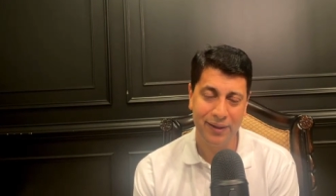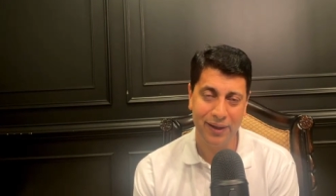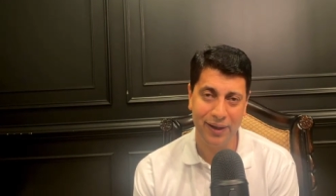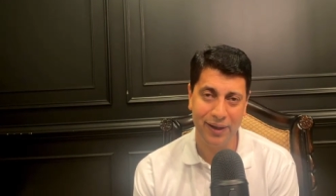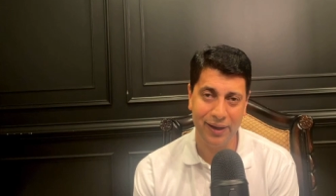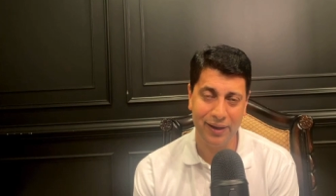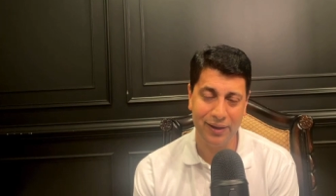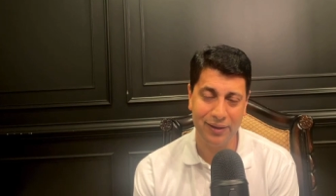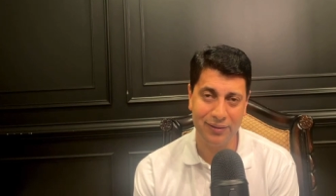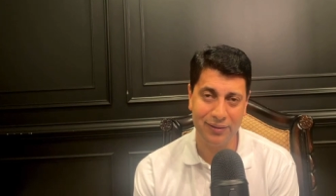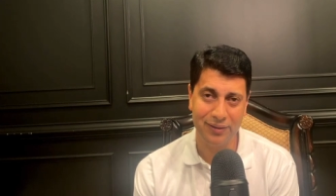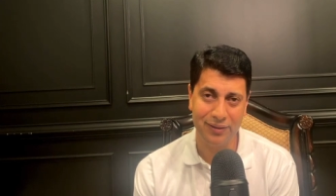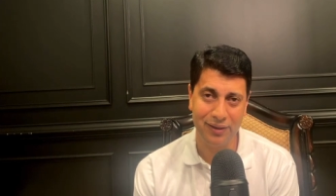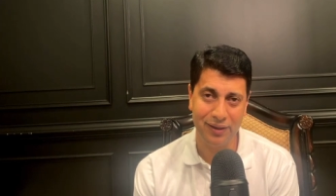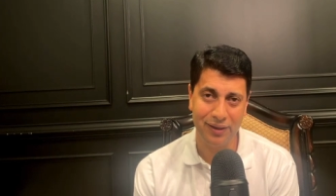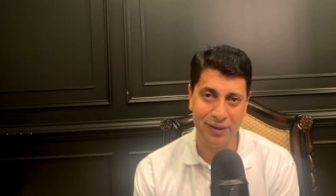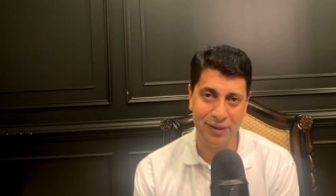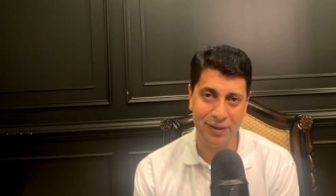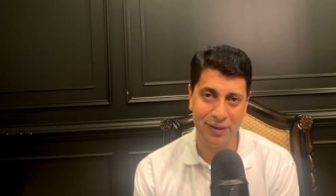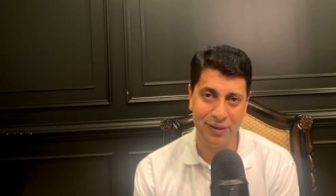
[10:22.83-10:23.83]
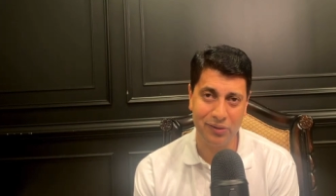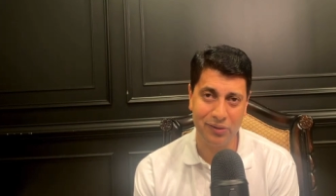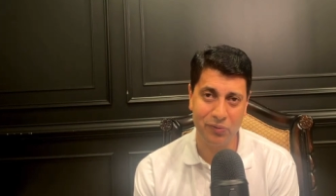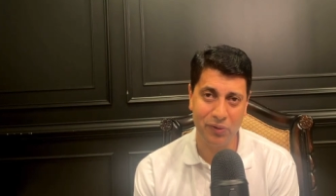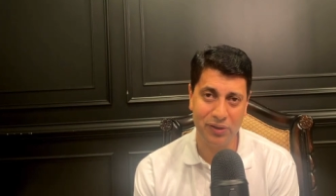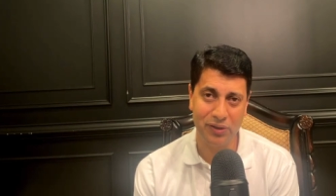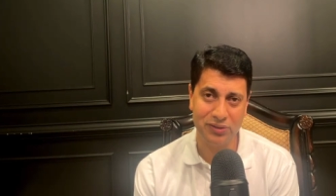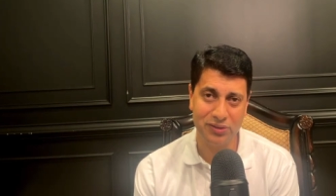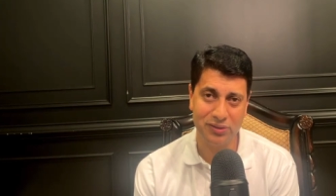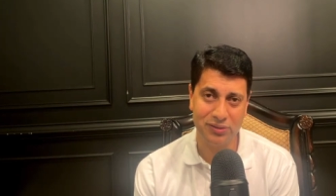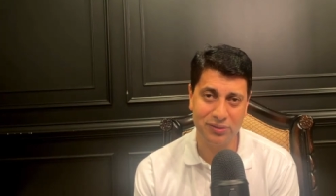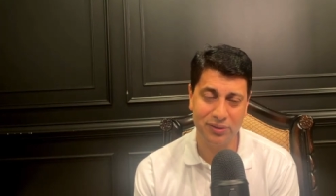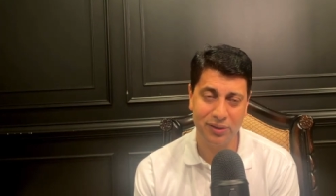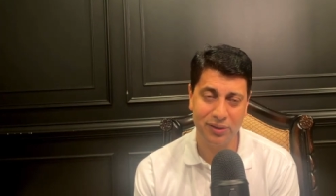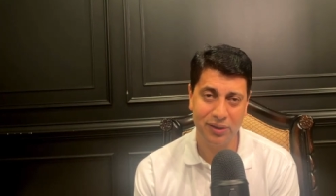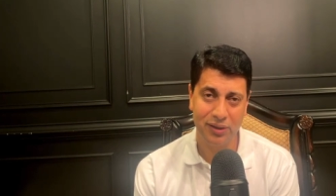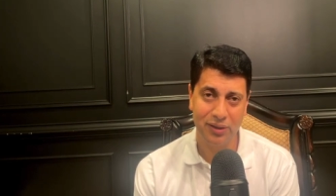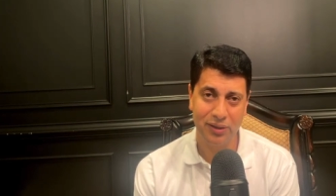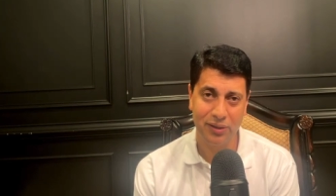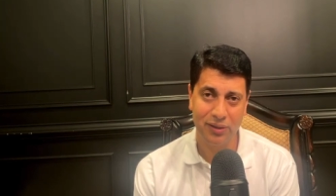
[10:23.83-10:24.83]
And uh, it was
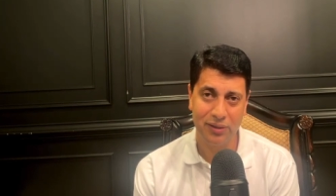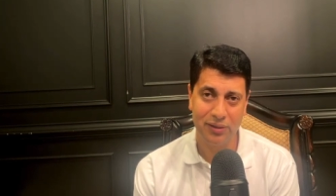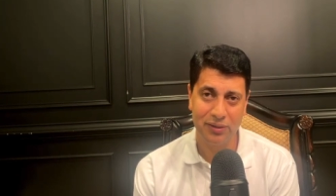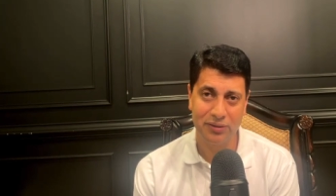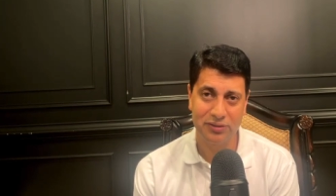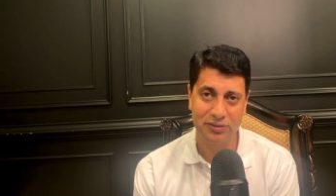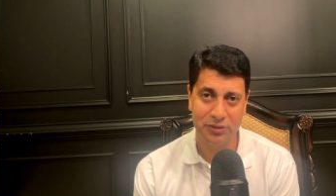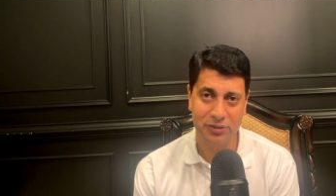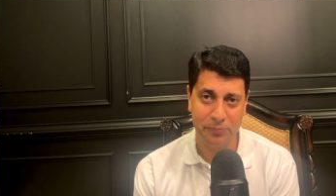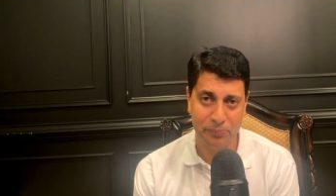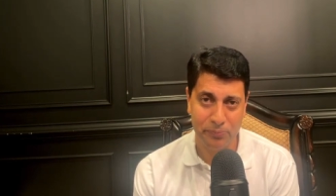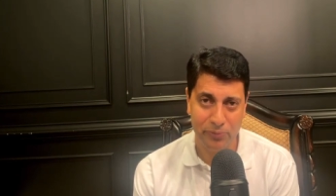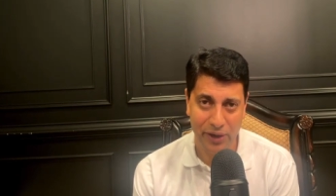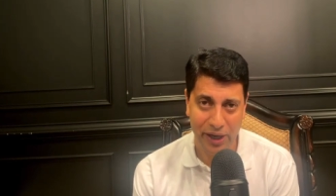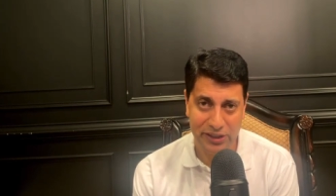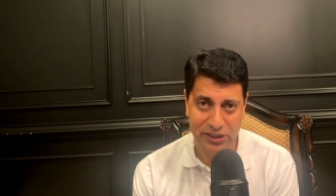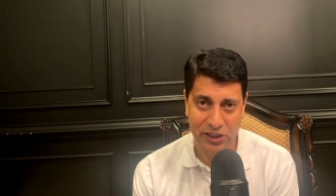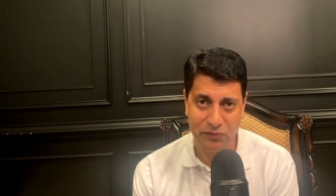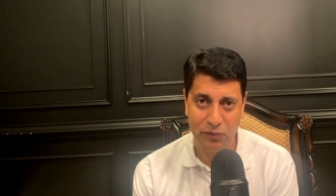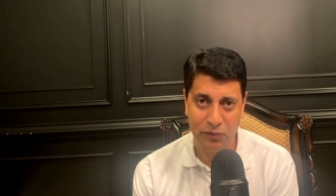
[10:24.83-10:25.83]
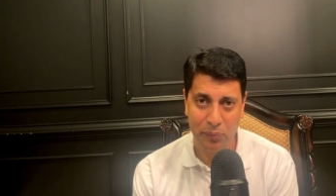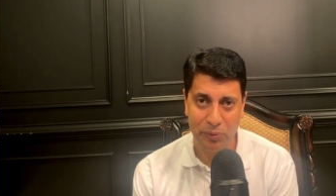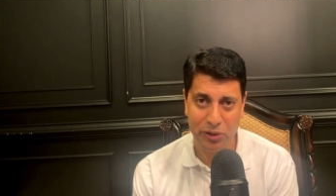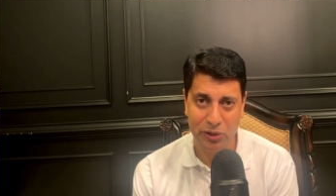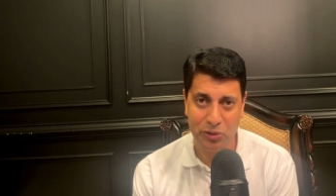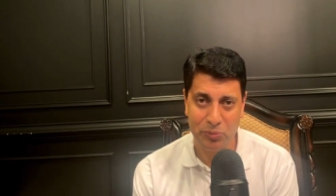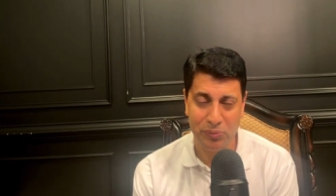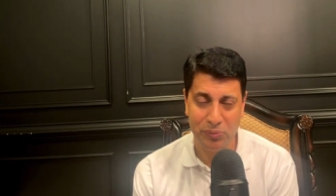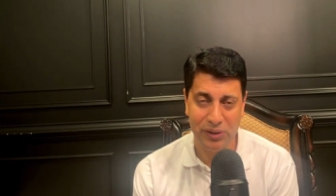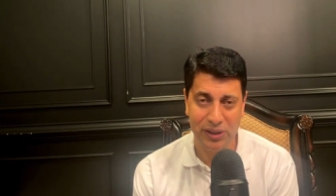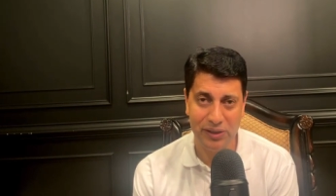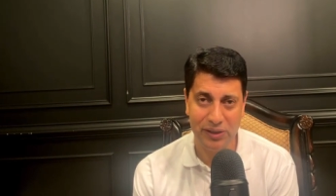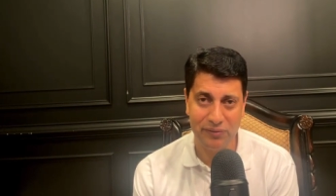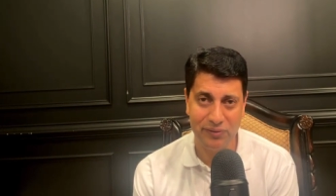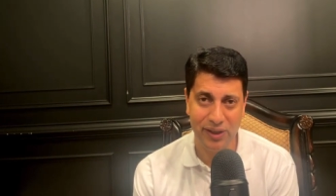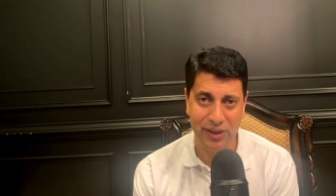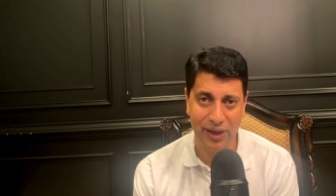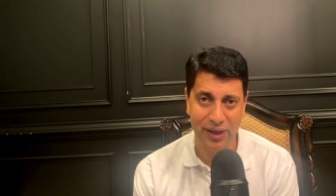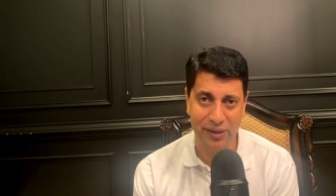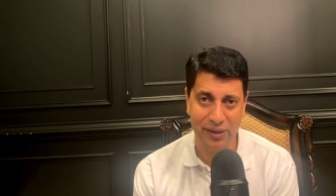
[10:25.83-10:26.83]
surprising for me to
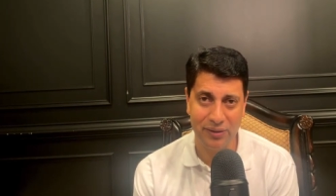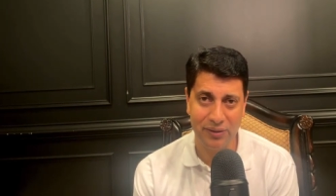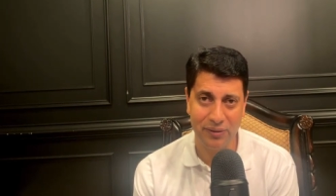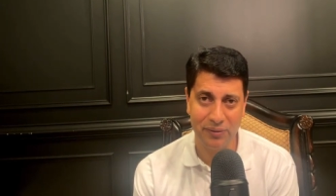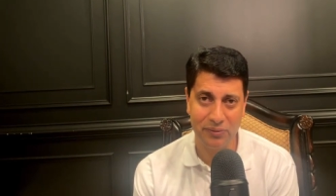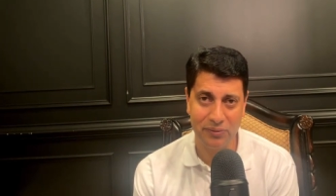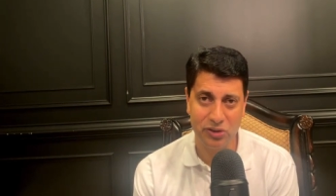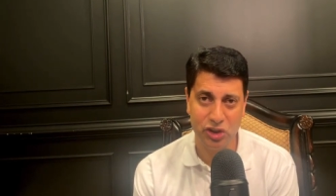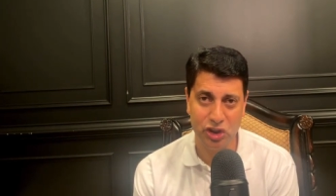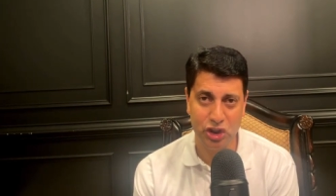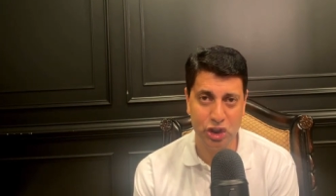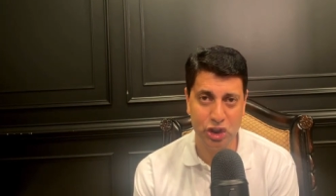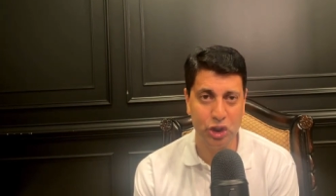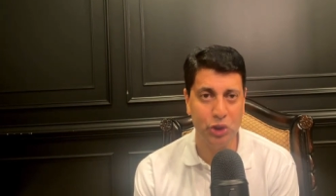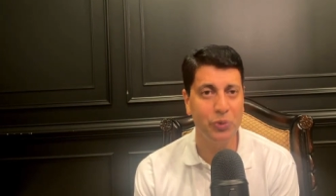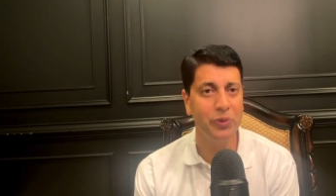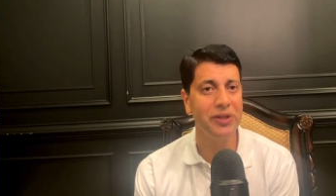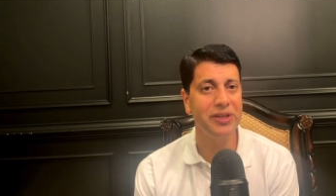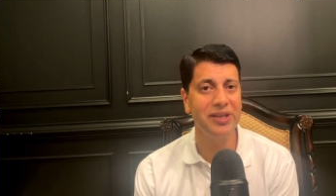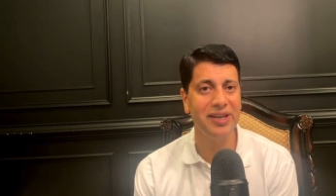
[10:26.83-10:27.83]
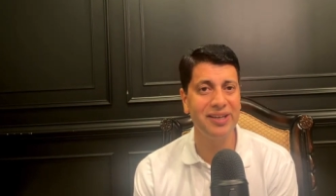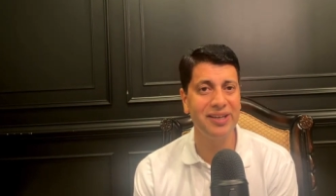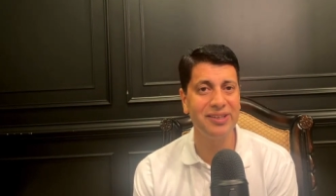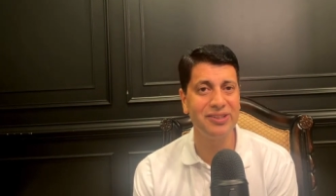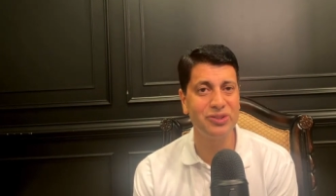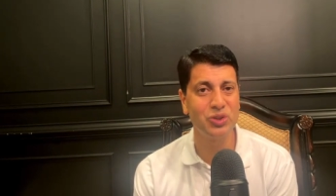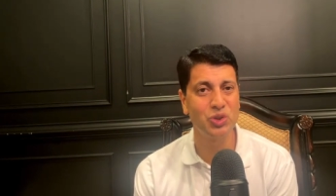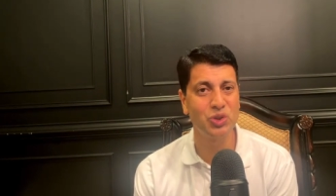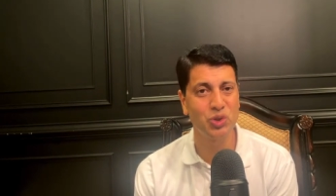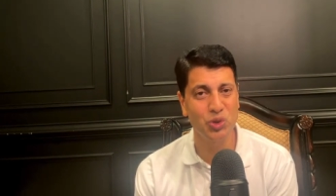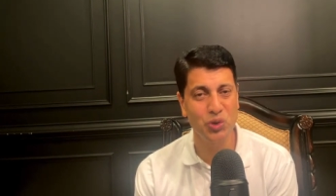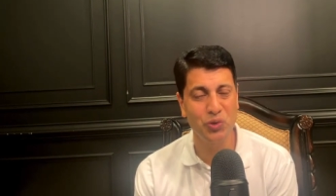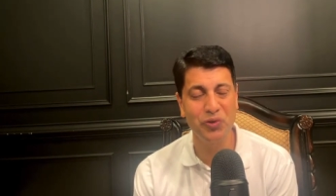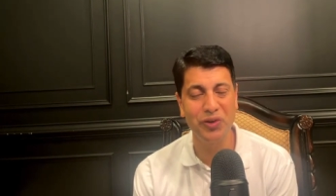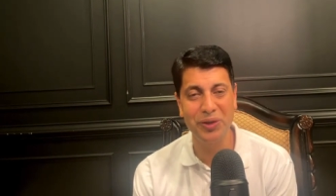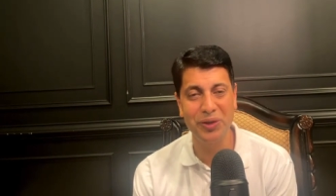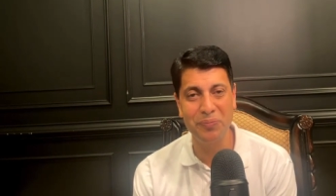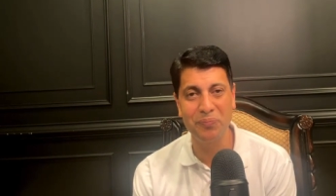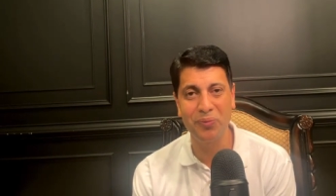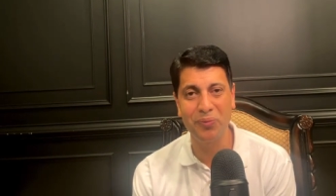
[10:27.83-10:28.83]
believe that chewing is so
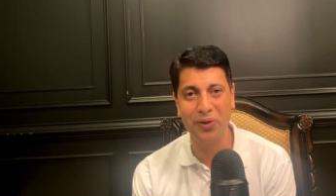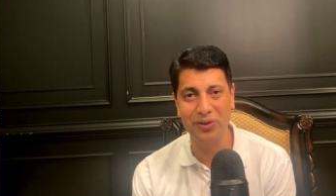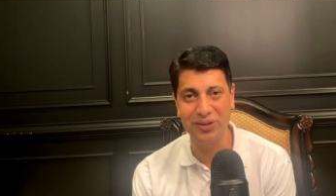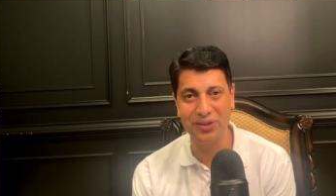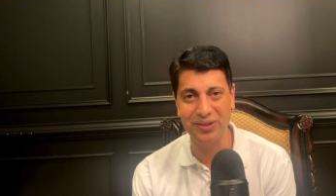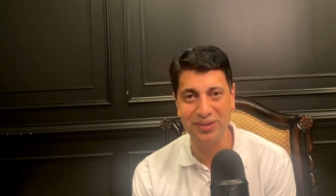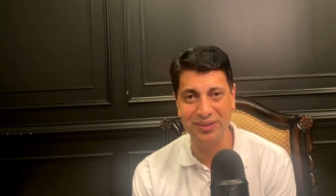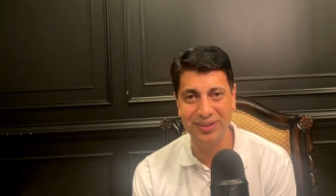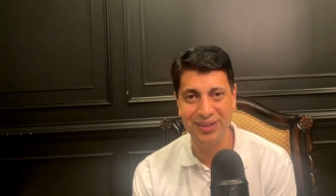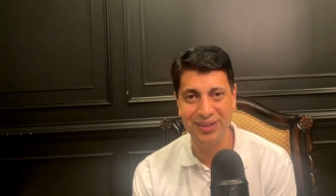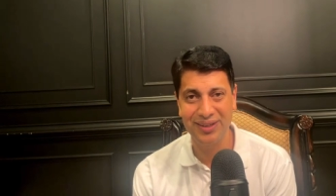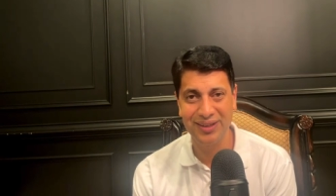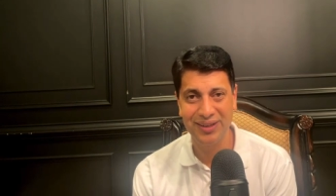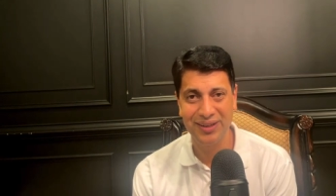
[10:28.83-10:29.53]
very important